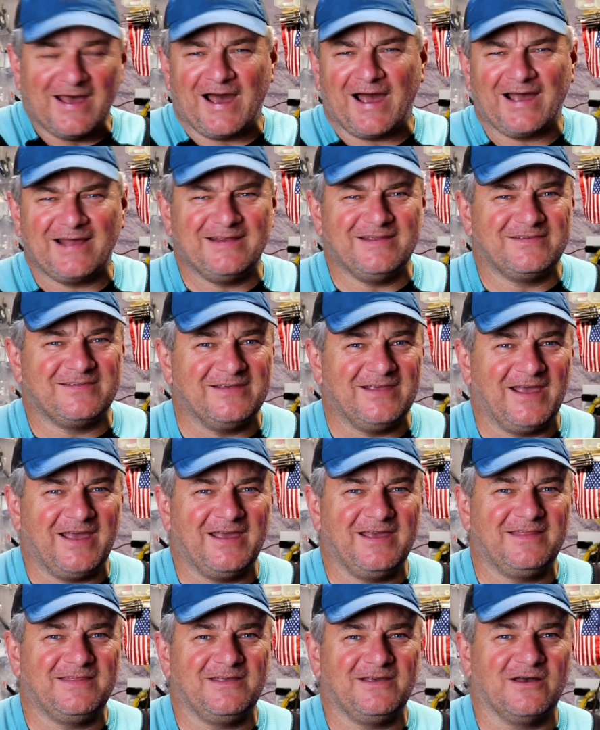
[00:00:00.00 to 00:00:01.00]
I didn't see
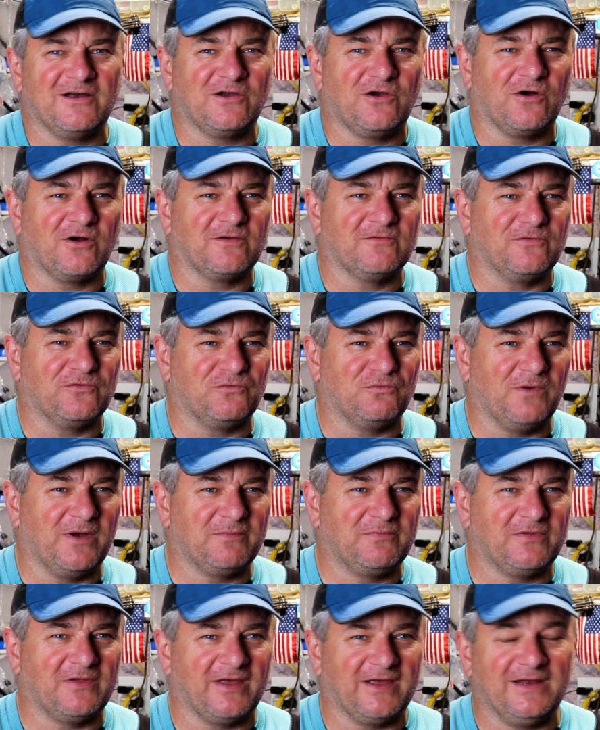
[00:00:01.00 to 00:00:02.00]
anything on Carnival's
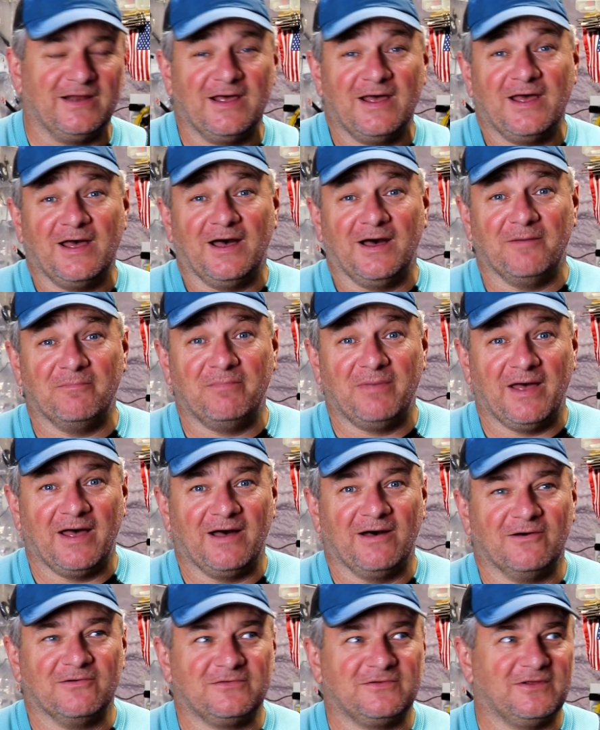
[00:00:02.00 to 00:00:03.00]
website
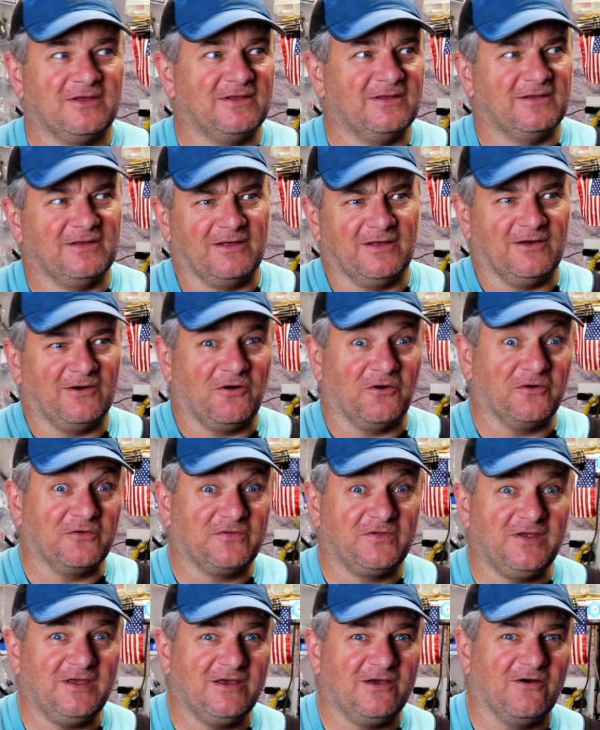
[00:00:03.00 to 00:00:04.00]
about
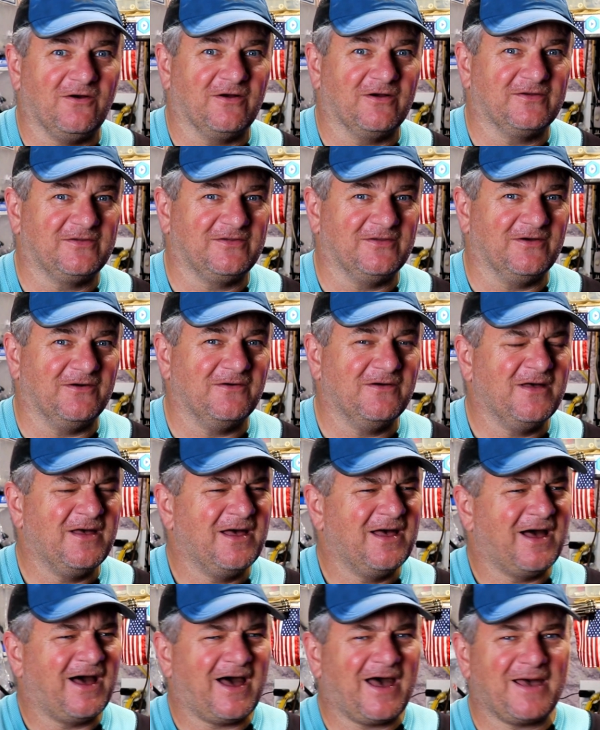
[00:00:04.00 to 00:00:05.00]
RC cars, so
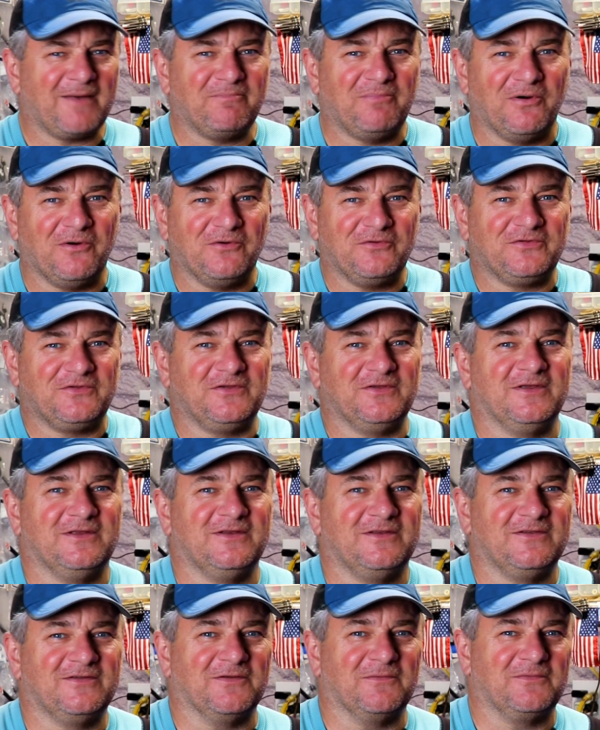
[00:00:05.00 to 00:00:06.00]
I
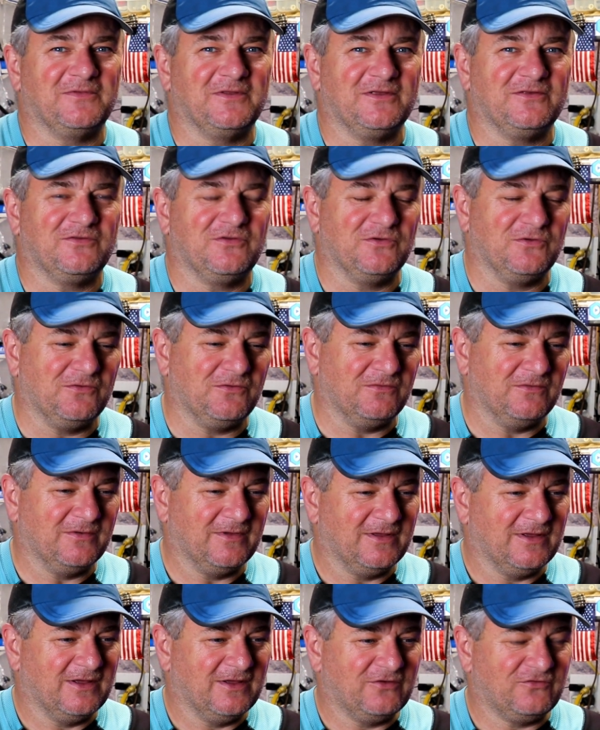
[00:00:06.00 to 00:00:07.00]
posted something to
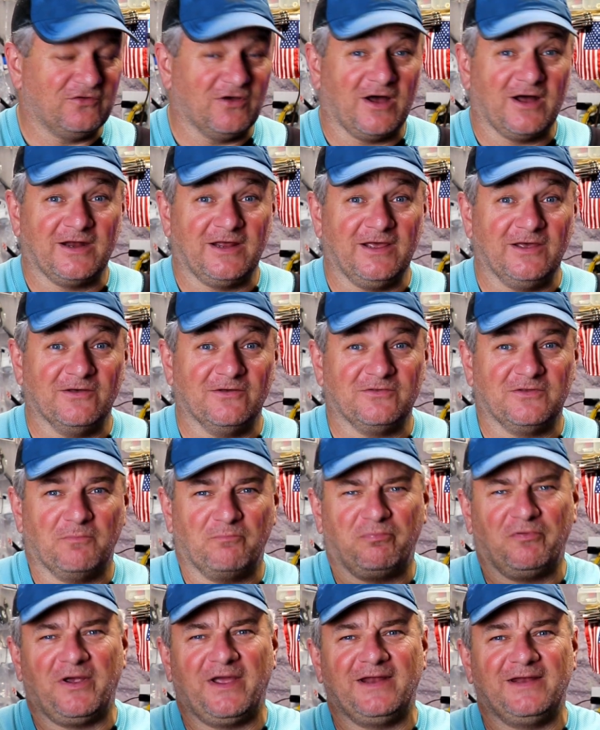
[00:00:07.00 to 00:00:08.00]
John Hill, the
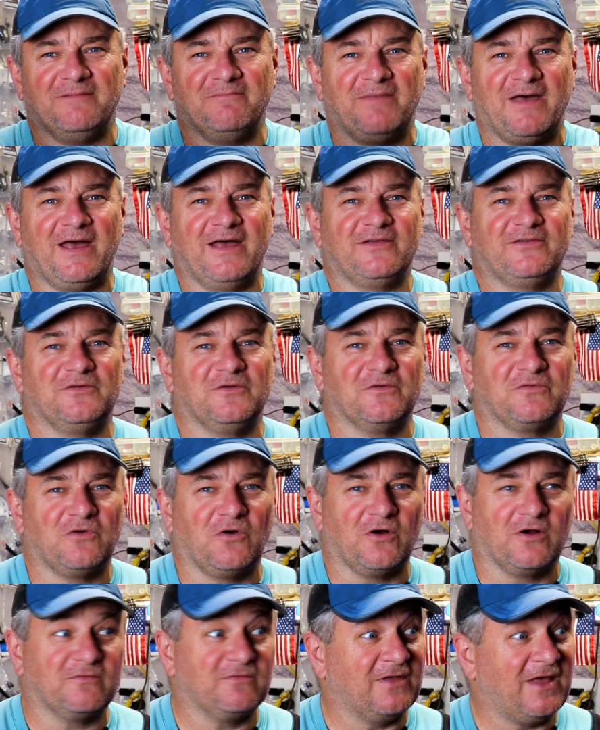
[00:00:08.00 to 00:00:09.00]
brand ambassador of
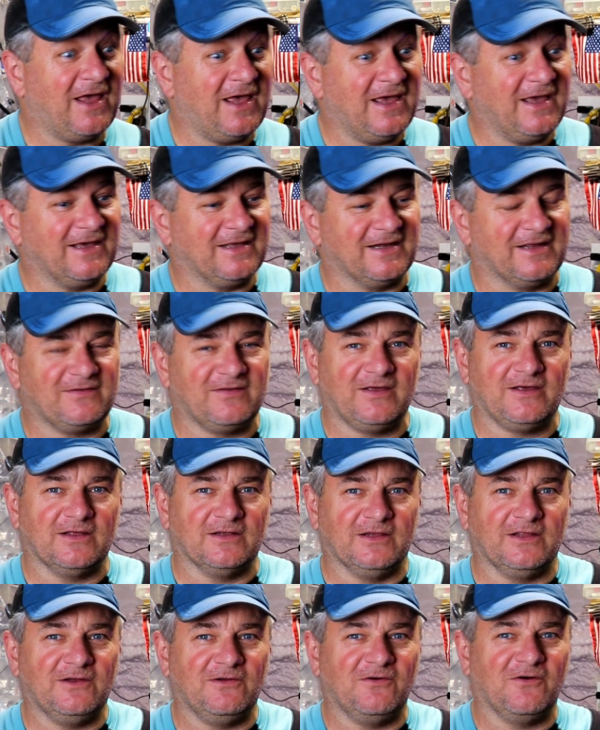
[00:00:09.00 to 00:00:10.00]
Carnival. Hey, can I take a
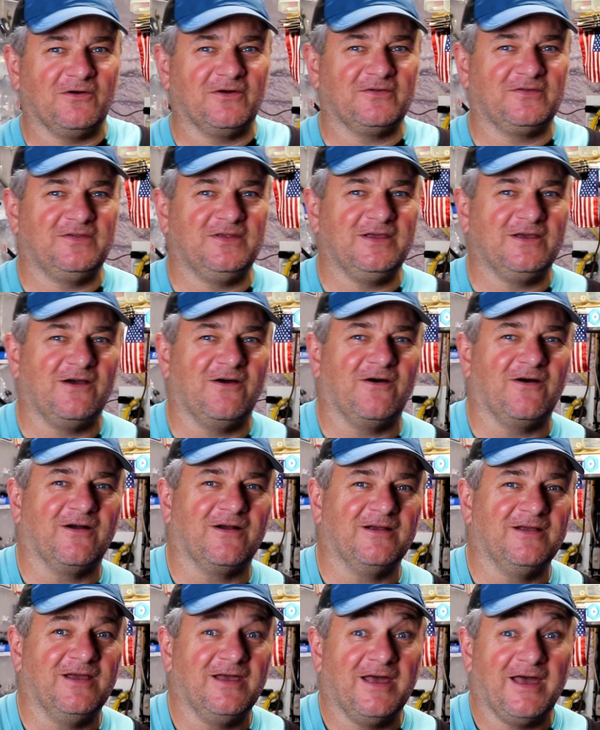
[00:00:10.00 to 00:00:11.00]
little RC
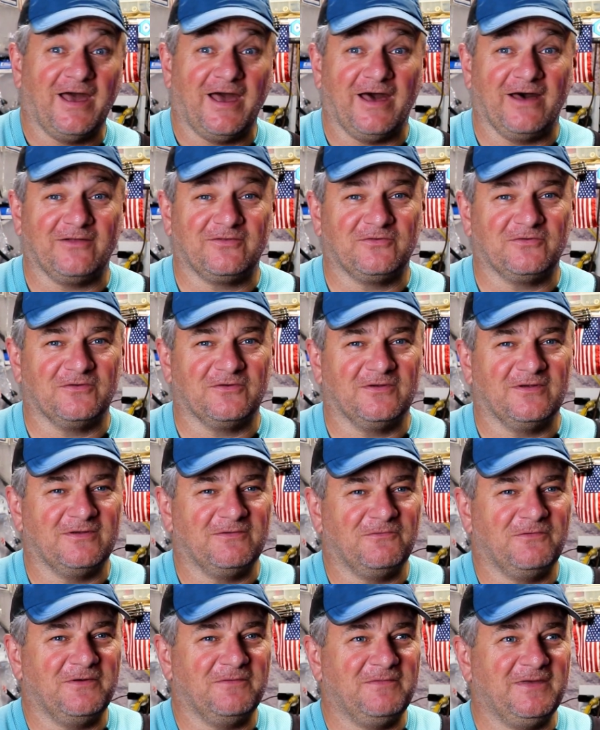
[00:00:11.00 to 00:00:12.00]
car out there
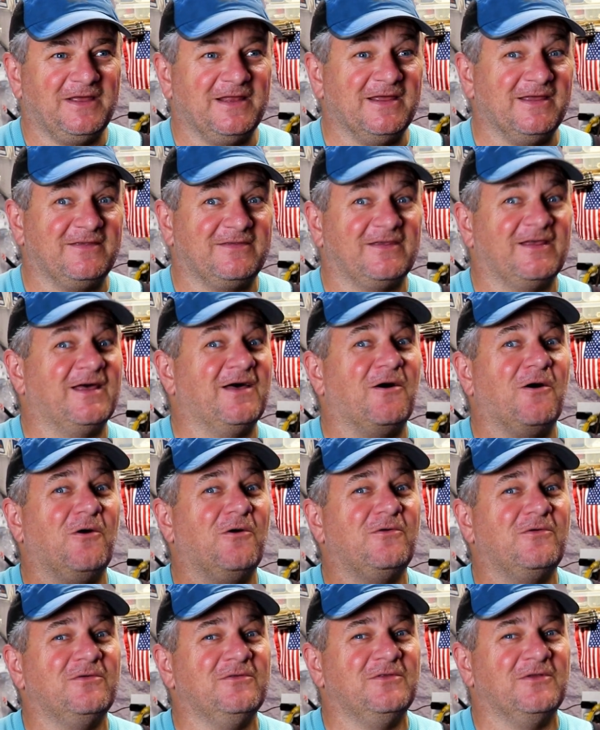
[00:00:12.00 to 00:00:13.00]
with me? He said,
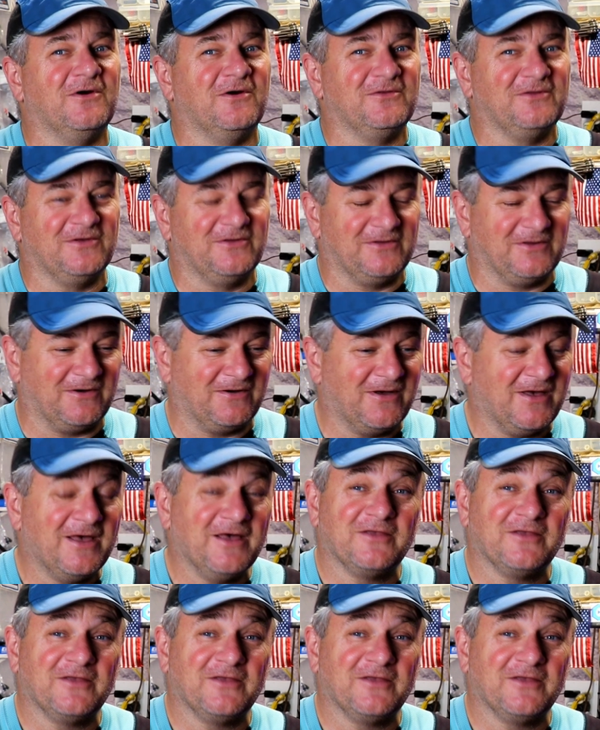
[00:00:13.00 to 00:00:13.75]
oh, no.